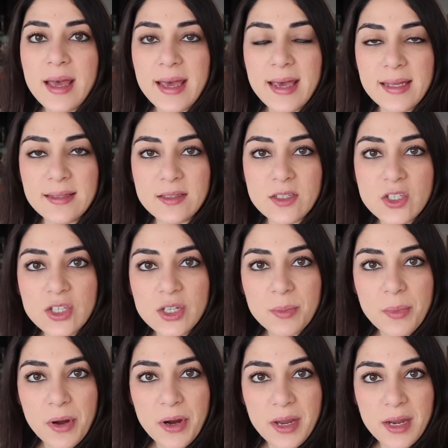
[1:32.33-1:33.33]
a digital
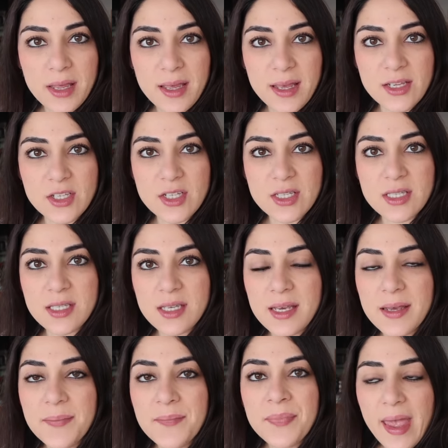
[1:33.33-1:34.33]
marketing
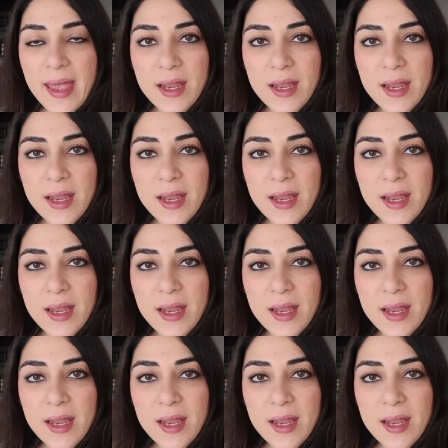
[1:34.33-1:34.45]
agency.